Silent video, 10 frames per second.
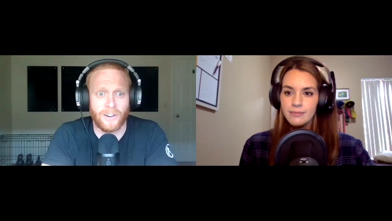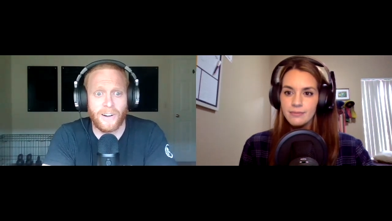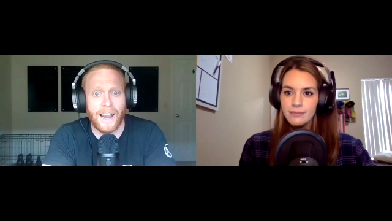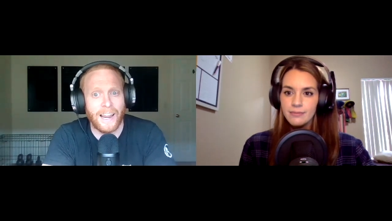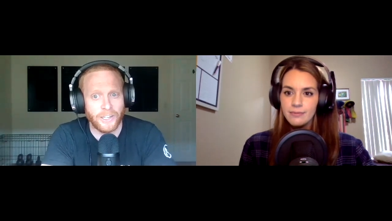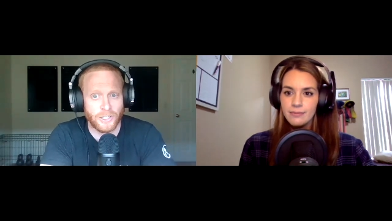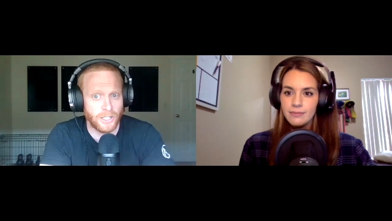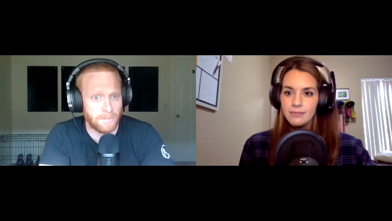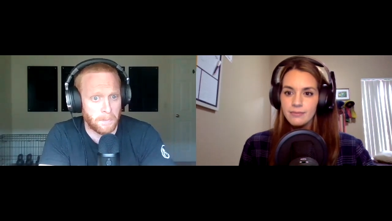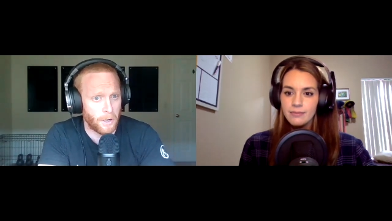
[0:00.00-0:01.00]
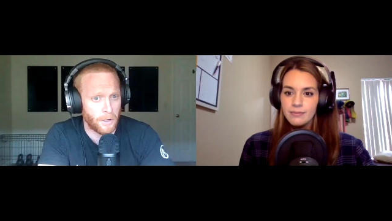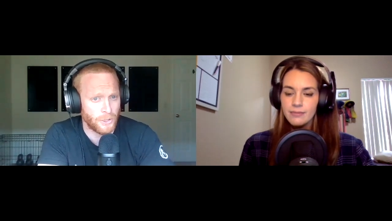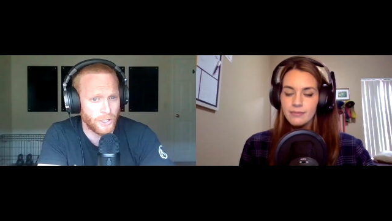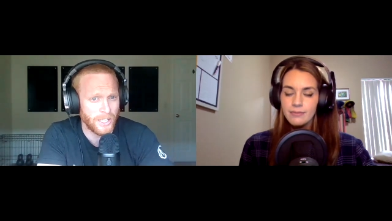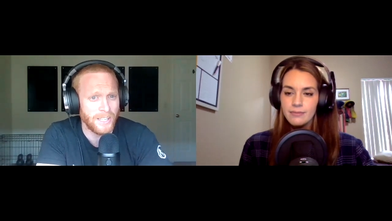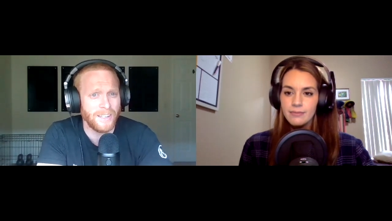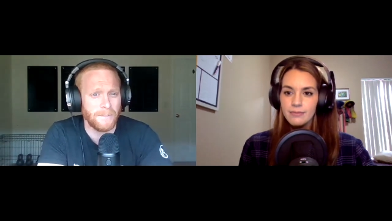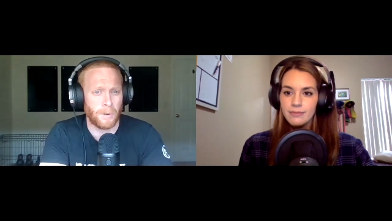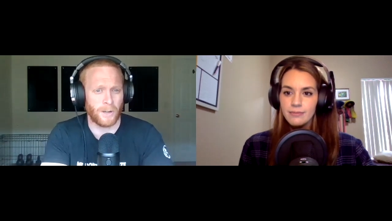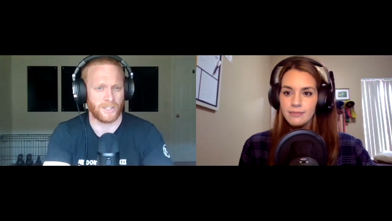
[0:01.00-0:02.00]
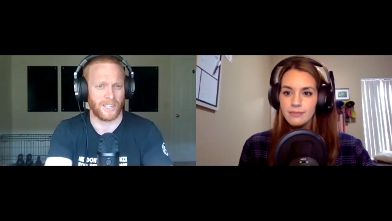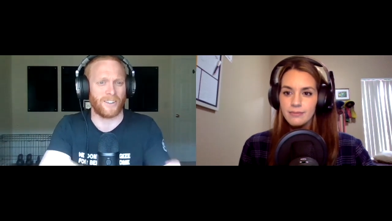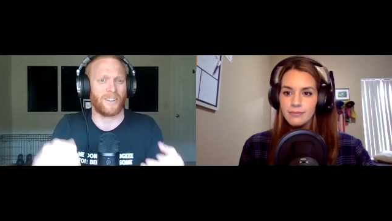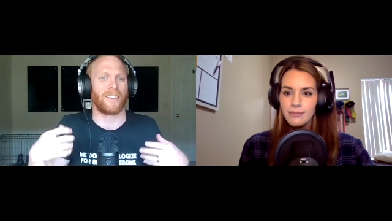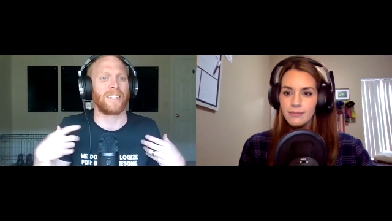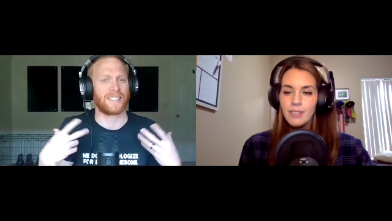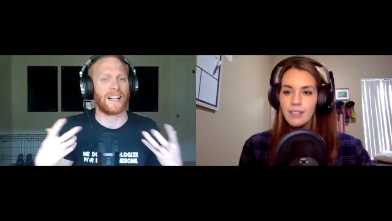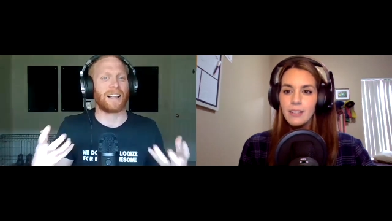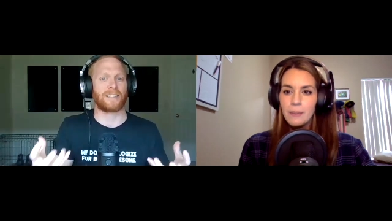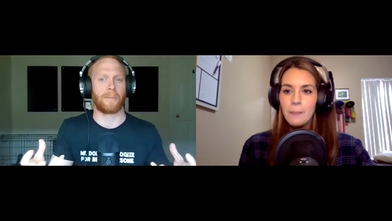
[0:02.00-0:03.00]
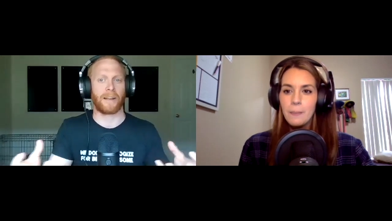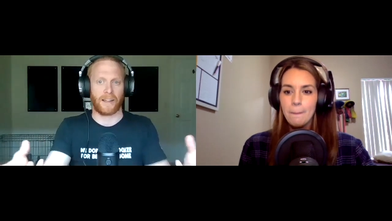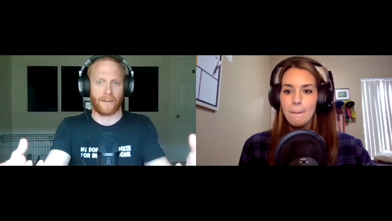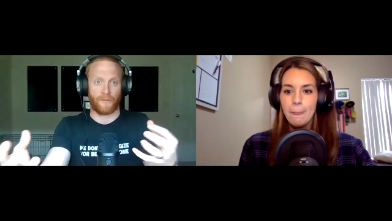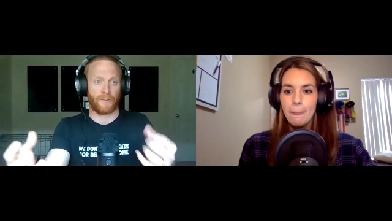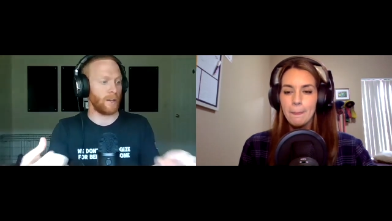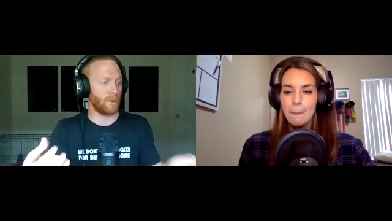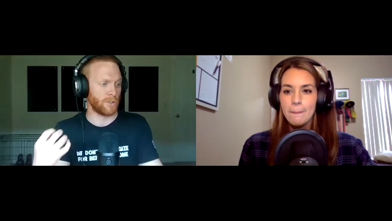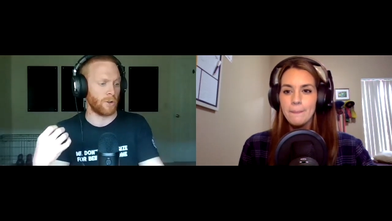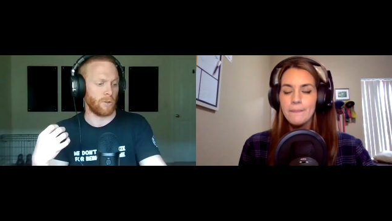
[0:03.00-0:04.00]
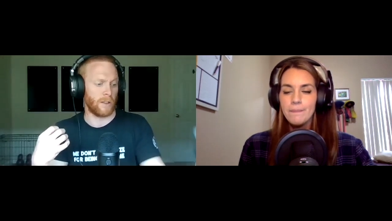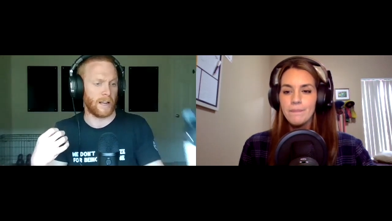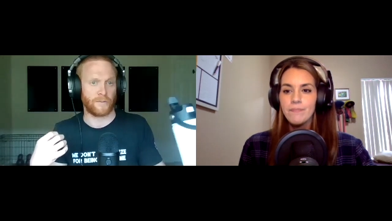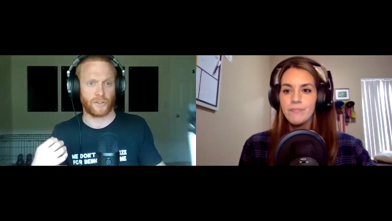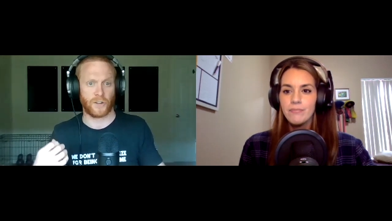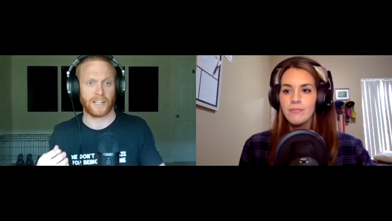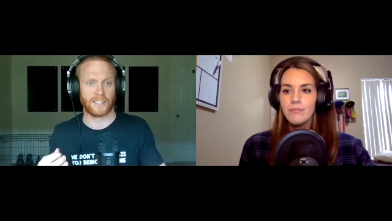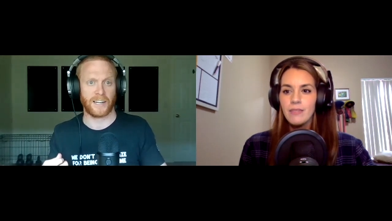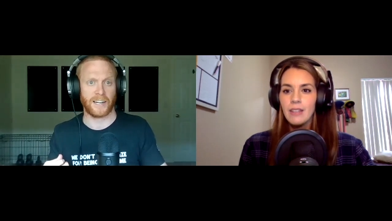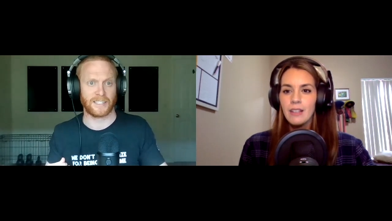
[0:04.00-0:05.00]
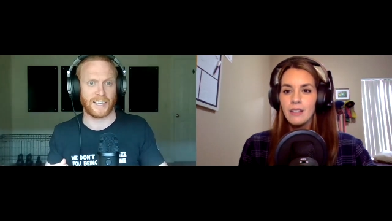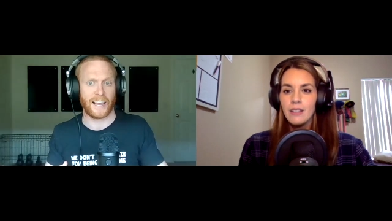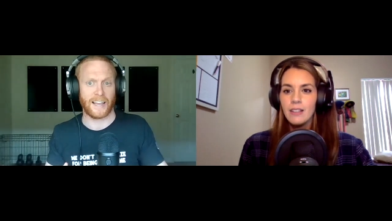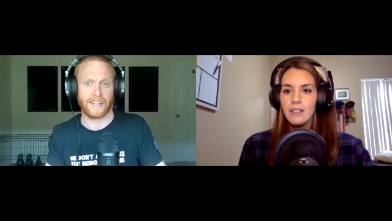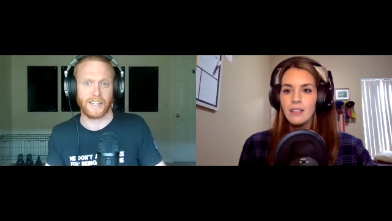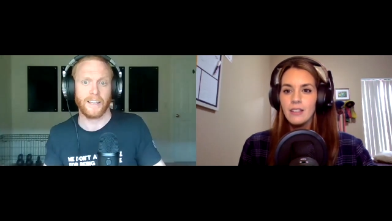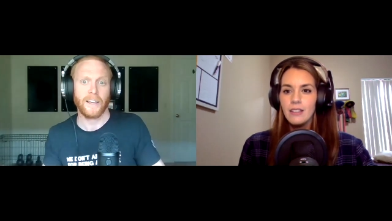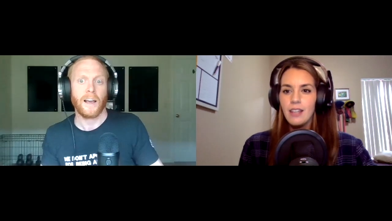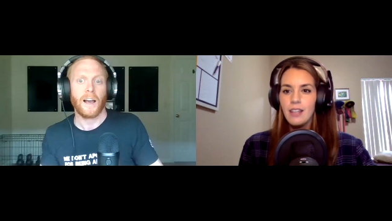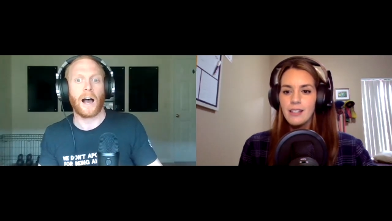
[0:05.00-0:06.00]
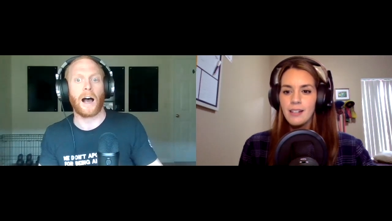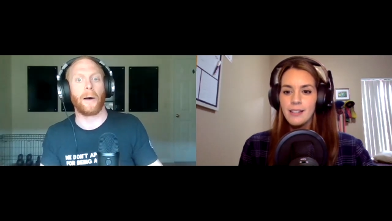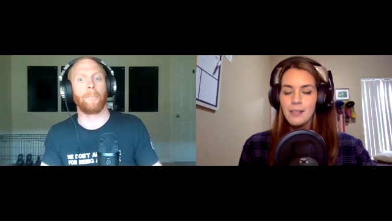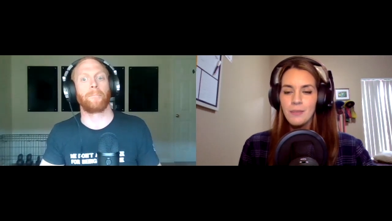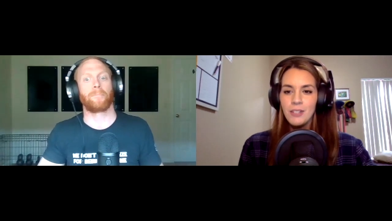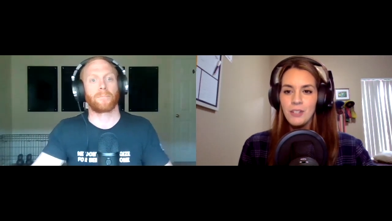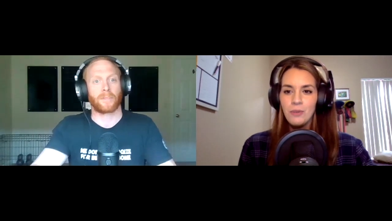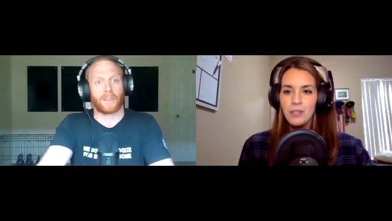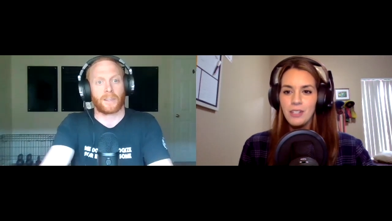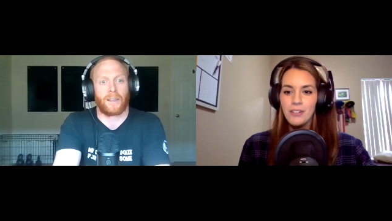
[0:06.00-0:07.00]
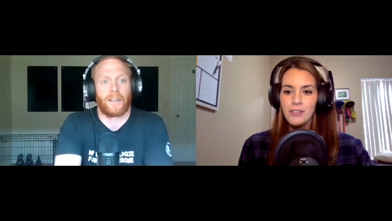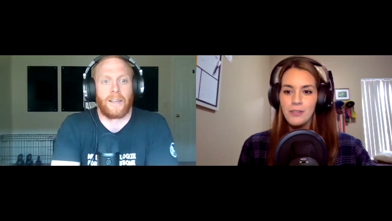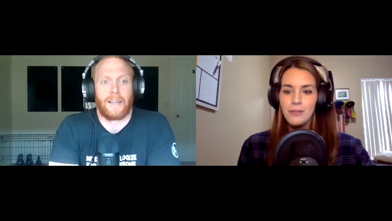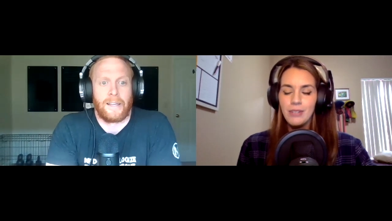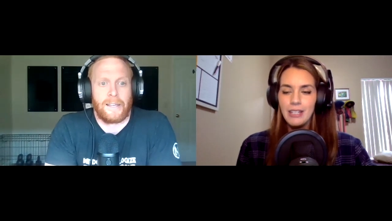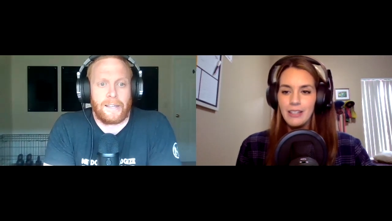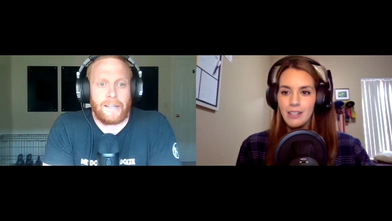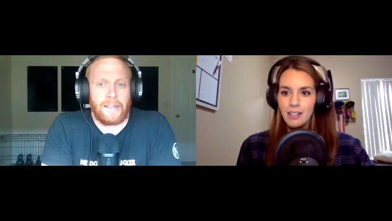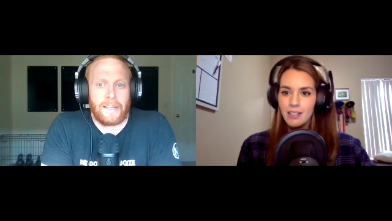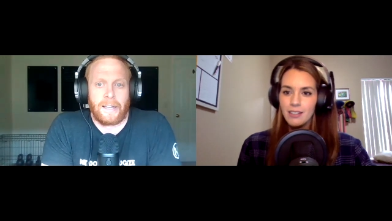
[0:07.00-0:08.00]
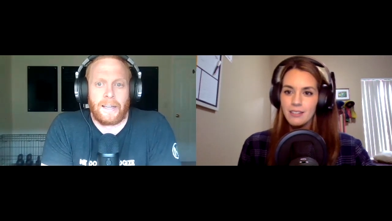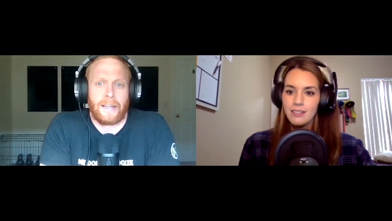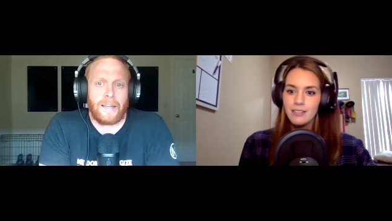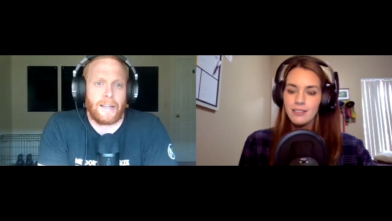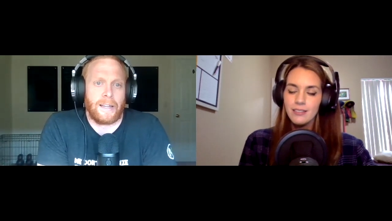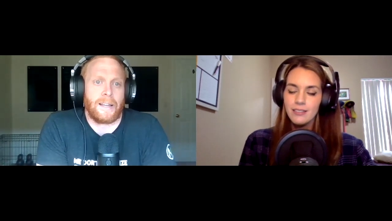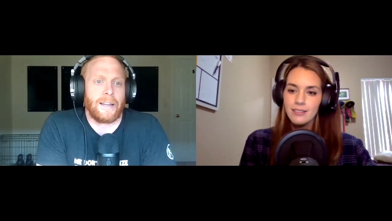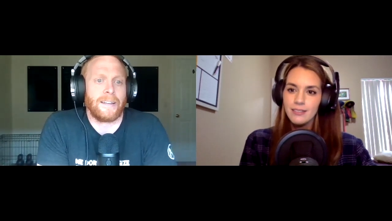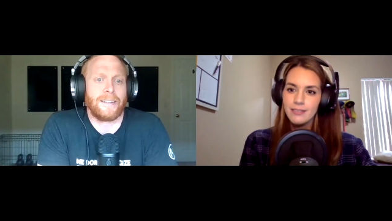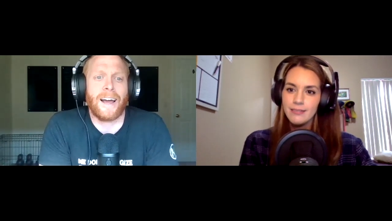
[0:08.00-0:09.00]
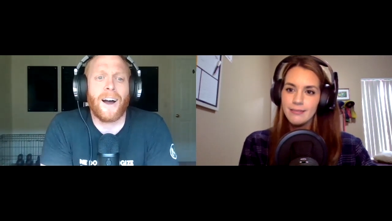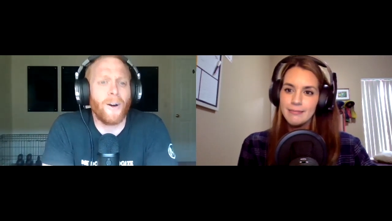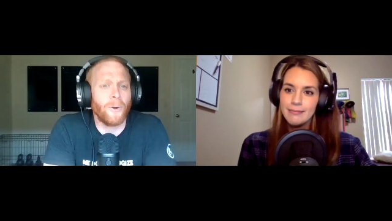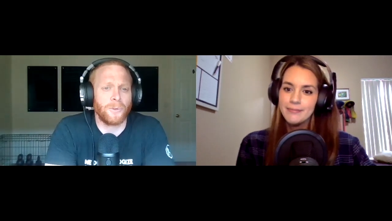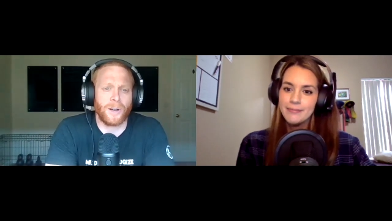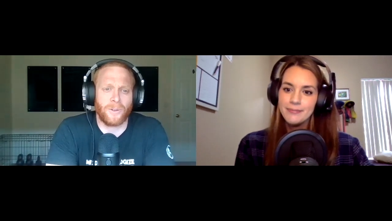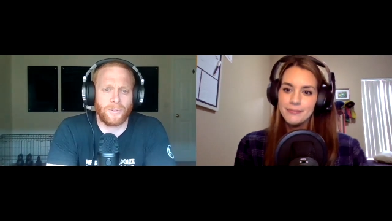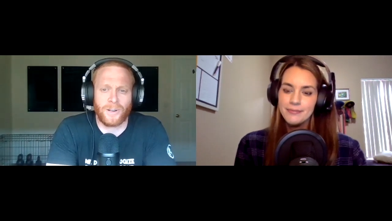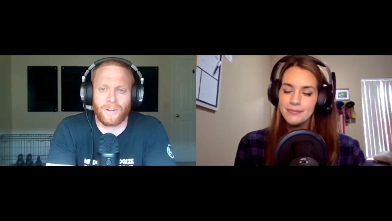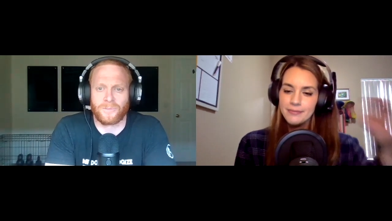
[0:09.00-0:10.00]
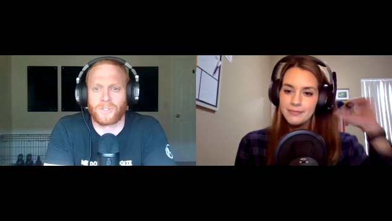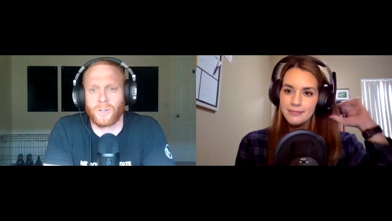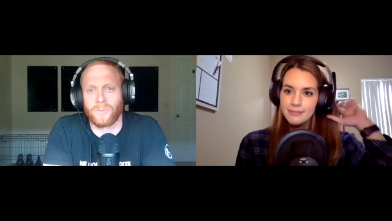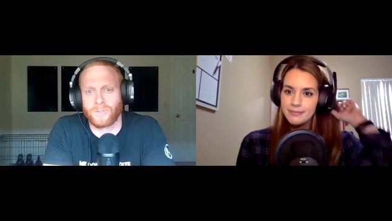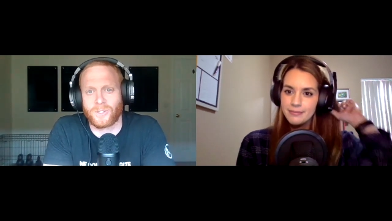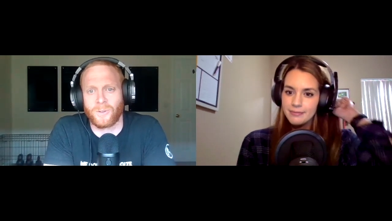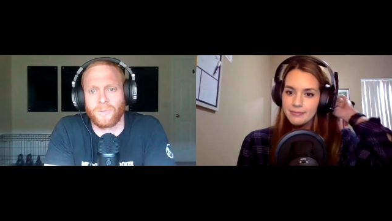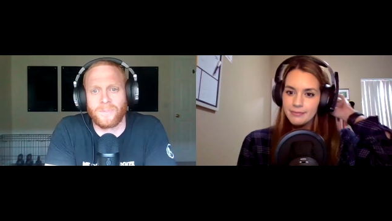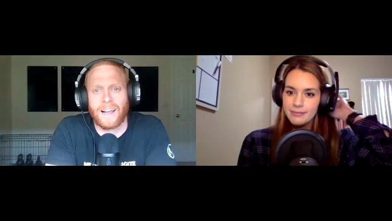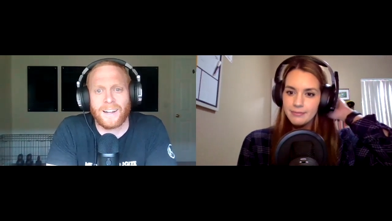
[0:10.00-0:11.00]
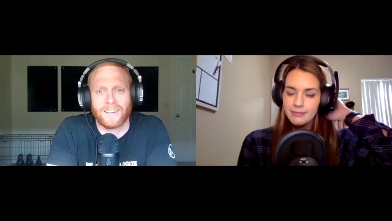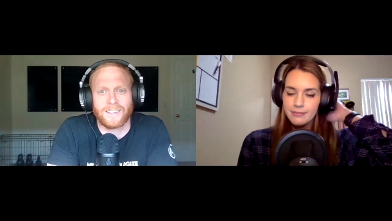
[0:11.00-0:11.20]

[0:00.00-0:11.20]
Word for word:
Speaker 1: or anxious person, person, or at least not somebody that feels a whole lot of stress and anxiety. Yeah,
Speaker 2: that's um not something you really exude either.
Speaker 1: No, no, no. So, so not